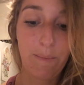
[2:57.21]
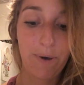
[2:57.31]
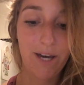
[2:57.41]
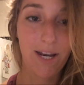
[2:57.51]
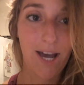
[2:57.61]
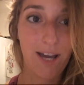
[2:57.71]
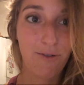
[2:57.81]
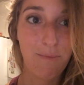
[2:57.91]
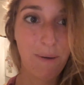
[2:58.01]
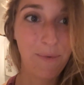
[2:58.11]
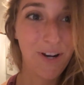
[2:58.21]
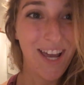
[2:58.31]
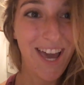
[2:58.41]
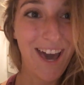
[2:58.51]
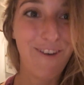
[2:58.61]
But I remembered
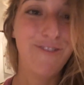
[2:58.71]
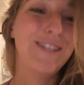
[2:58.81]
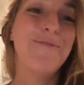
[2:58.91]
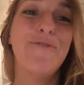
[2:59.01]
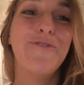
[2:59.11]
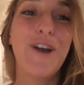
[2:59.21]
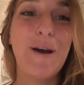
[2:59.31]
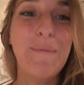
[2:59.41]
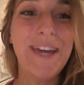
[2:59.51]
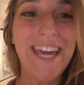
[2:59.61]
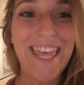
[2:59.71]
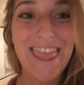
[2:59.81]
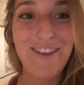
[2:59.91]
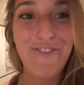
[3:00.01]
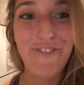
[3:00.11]
I have some rum
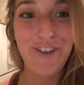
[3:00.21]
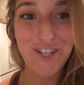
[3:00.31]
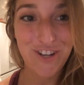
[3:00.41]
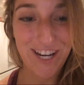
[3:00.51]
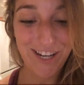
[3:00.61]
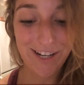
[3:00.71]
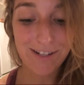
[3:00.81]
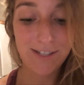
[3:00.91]
in the refrigerator,